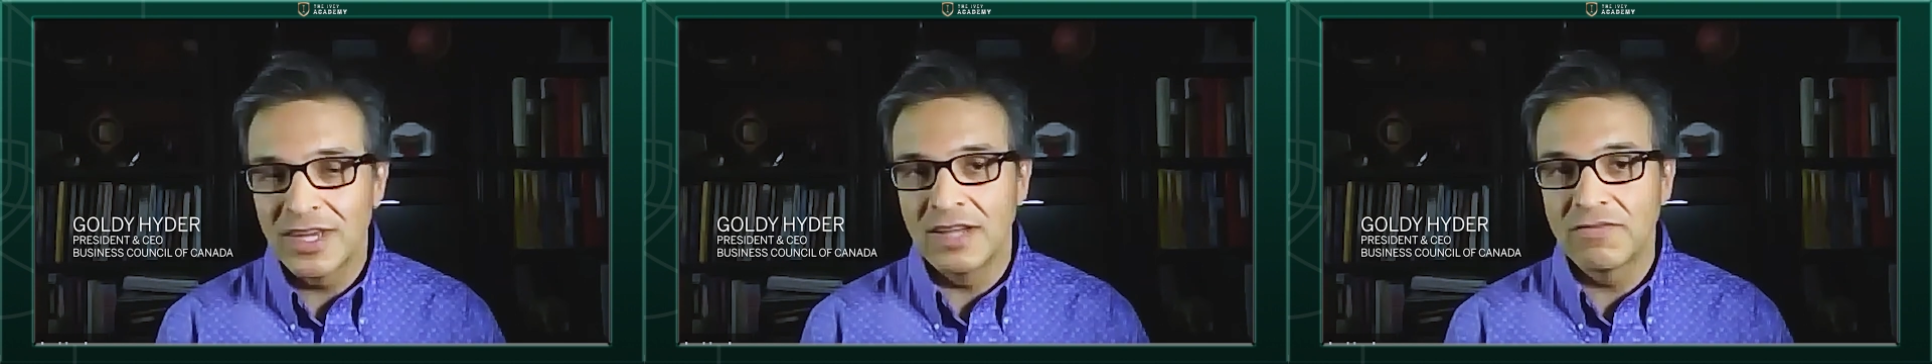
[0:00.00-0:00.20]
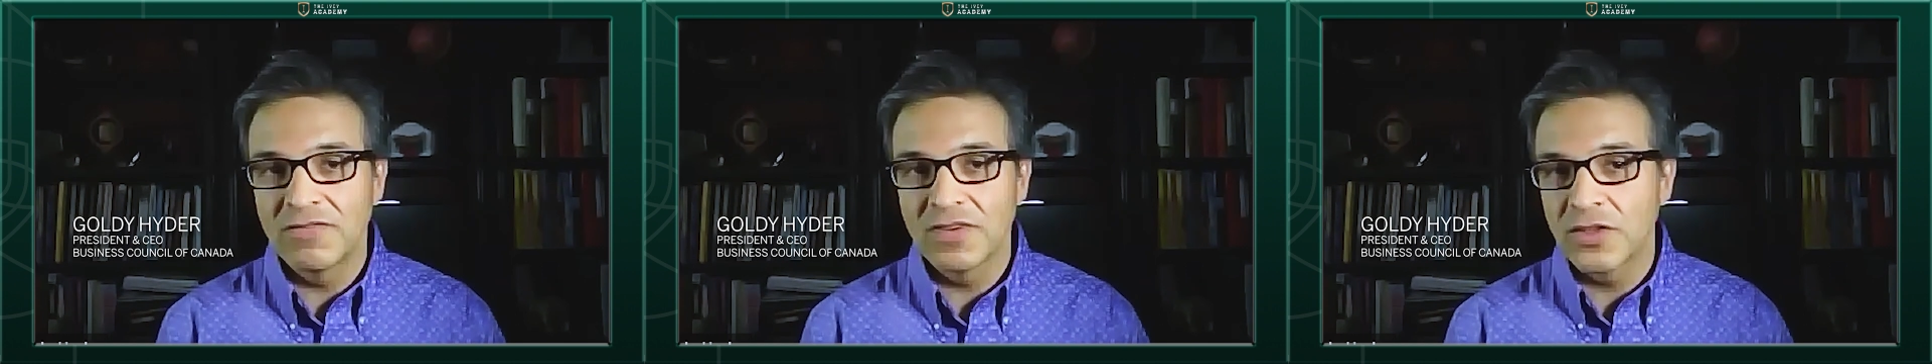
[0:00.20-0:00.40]

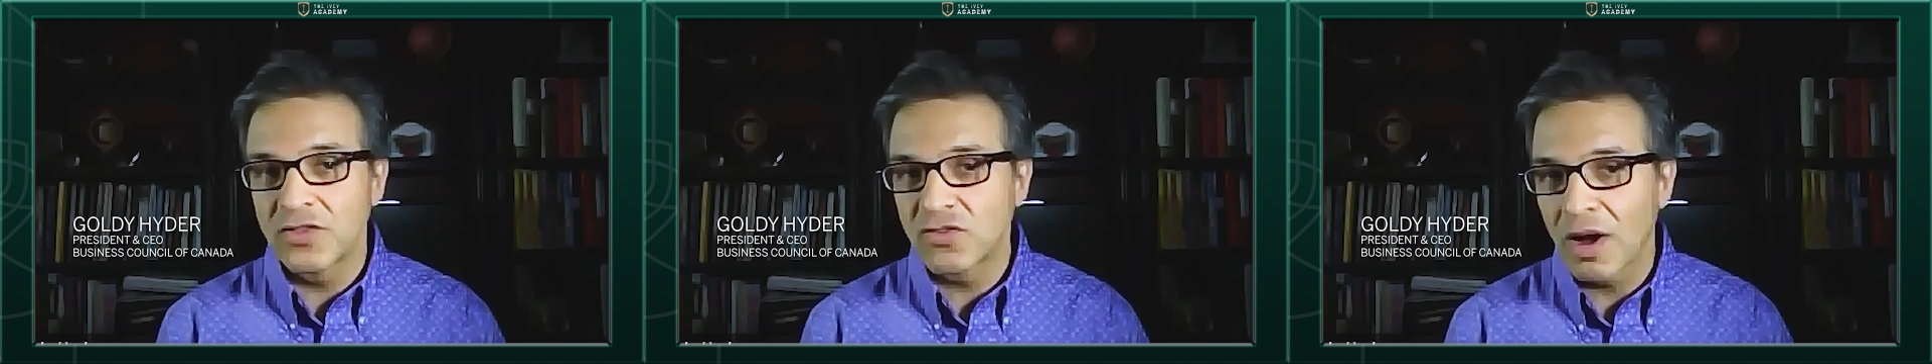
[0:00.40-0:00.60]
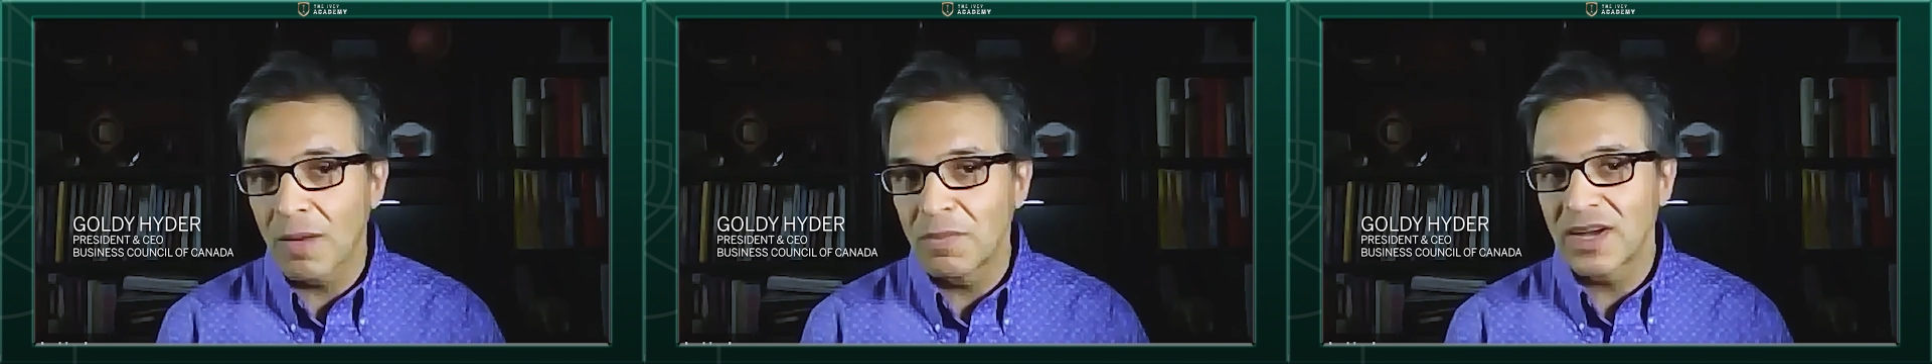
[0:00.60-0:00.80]
in
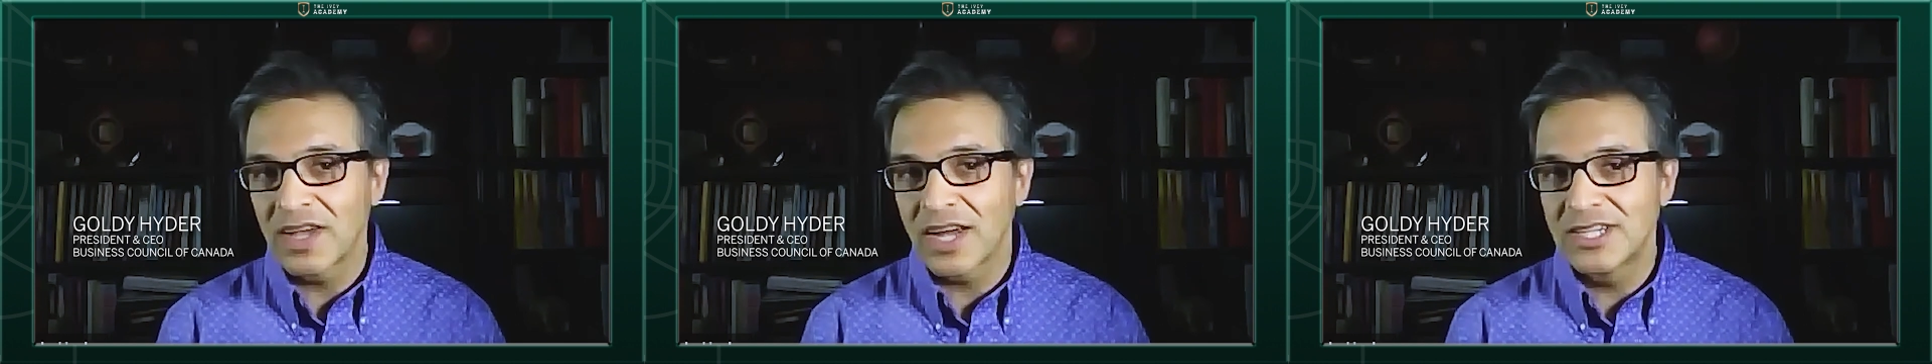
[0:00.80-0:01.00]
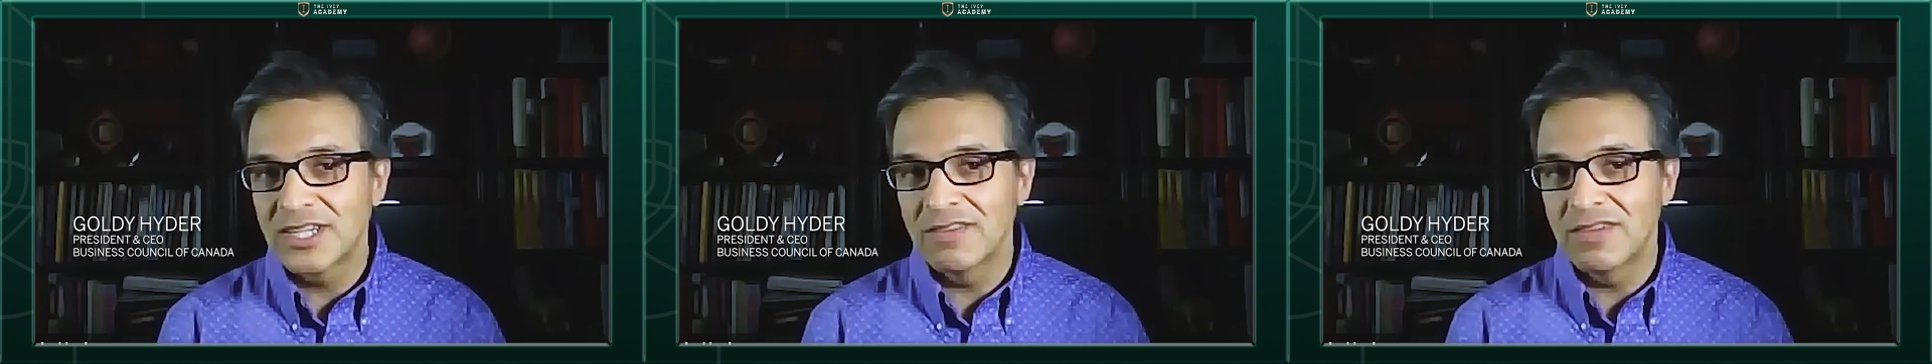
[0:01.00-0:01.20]
philanthropic
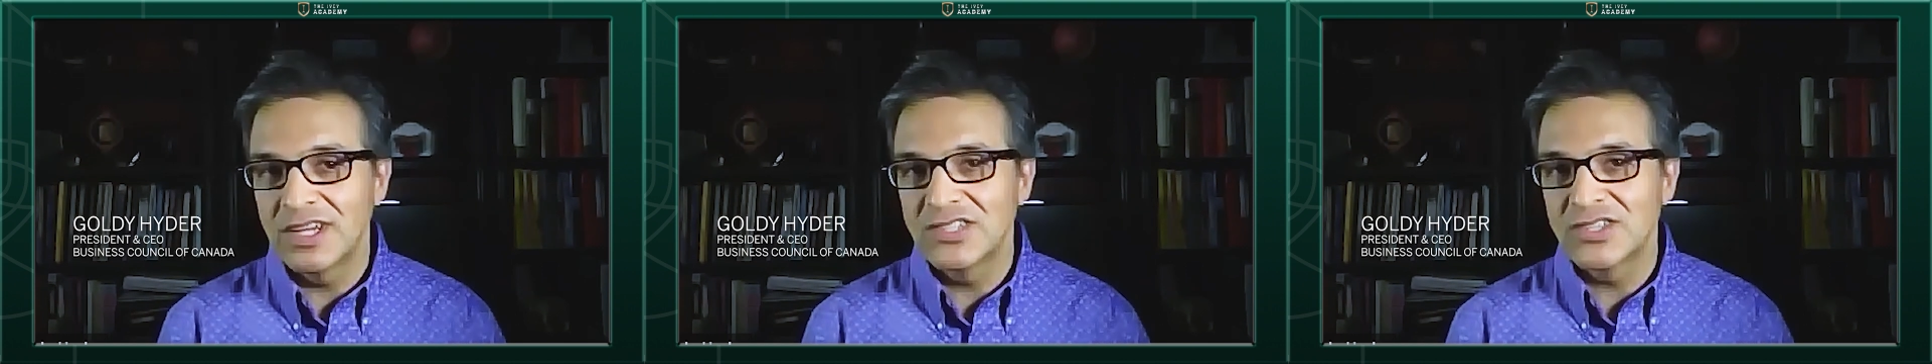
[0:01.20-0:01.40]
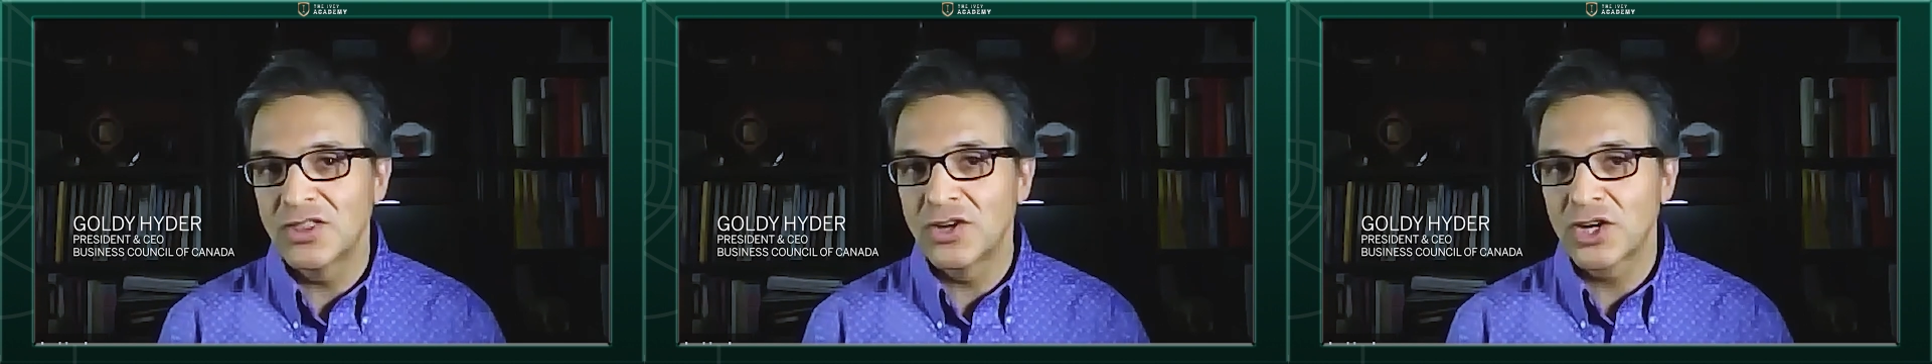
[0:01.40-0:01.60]

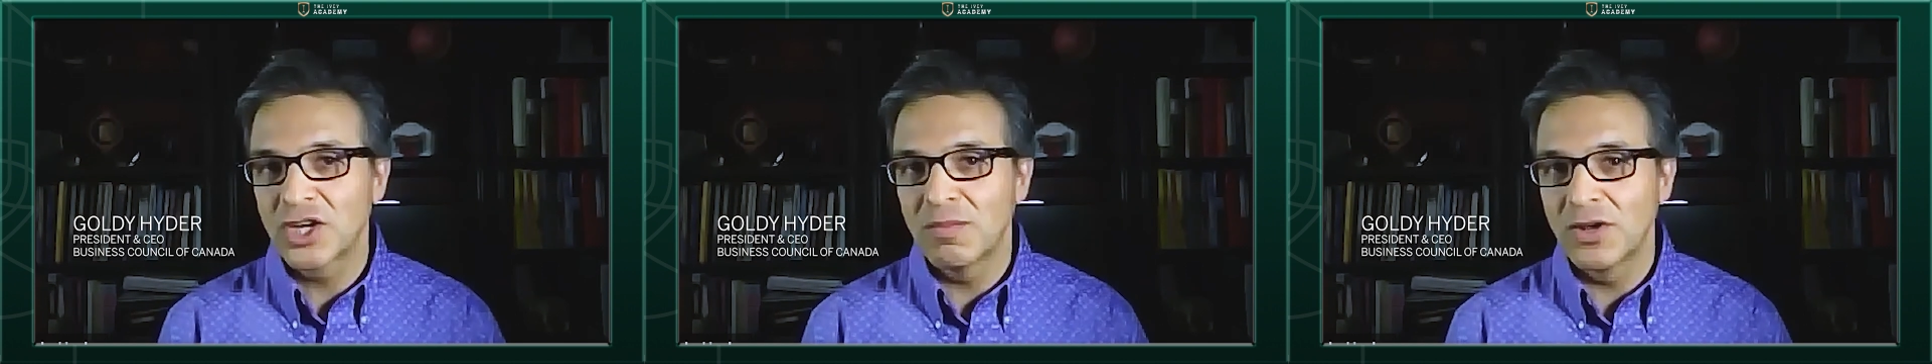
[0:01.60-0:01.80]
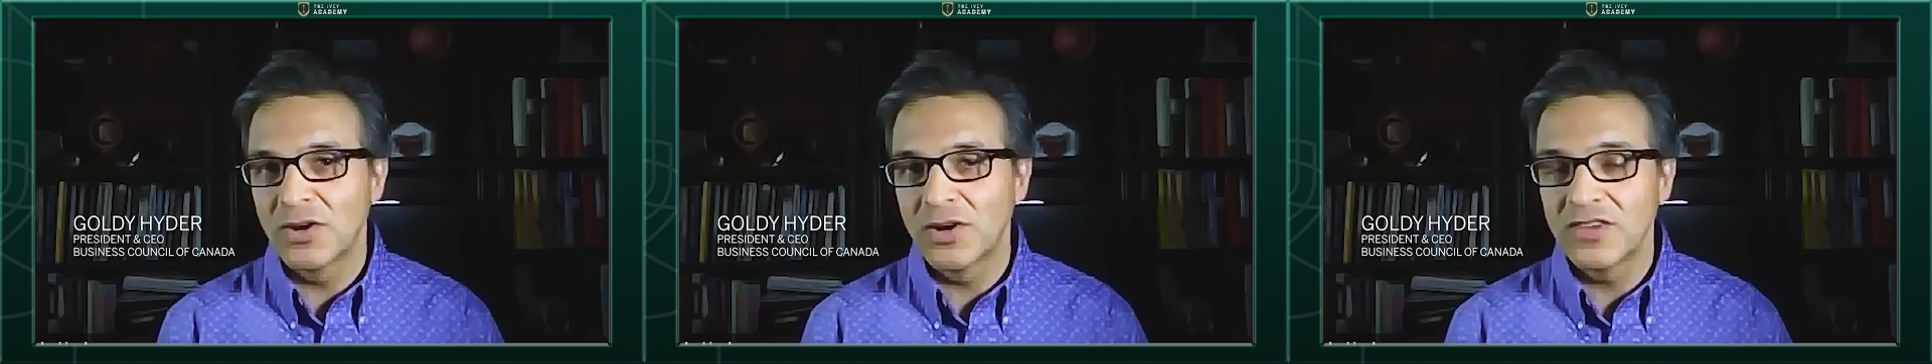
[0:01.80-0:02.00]
activities in their
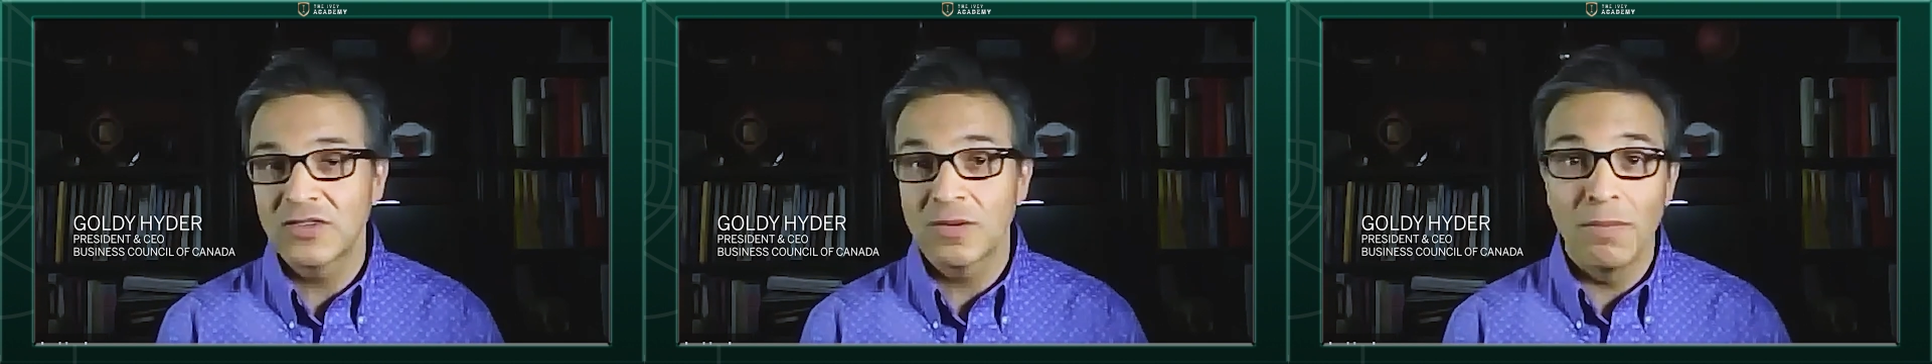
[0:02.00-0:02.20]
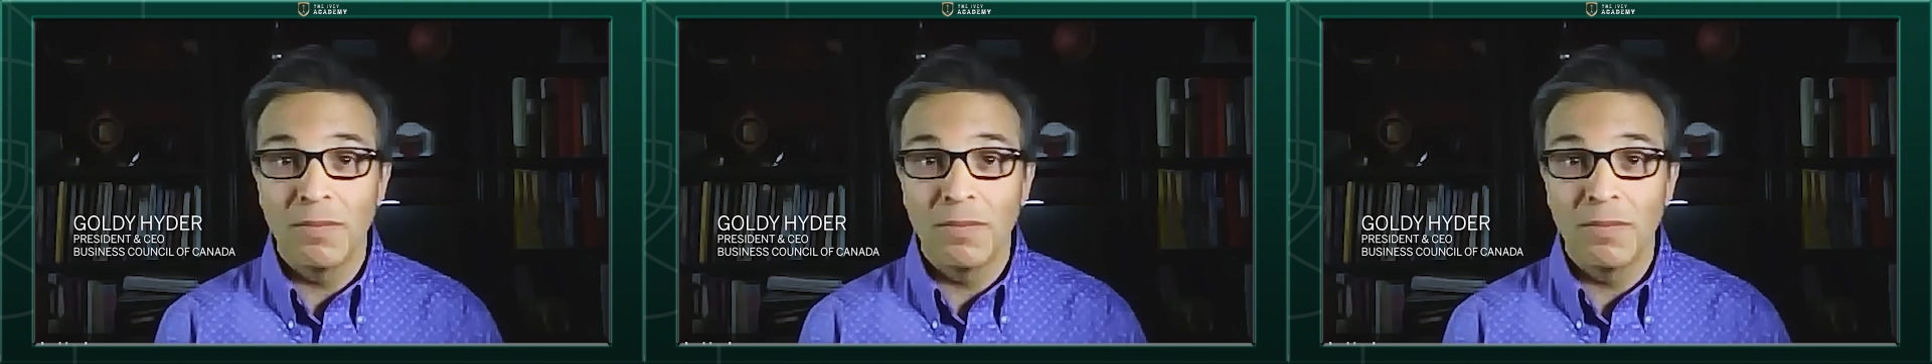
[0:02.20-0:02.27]
communities,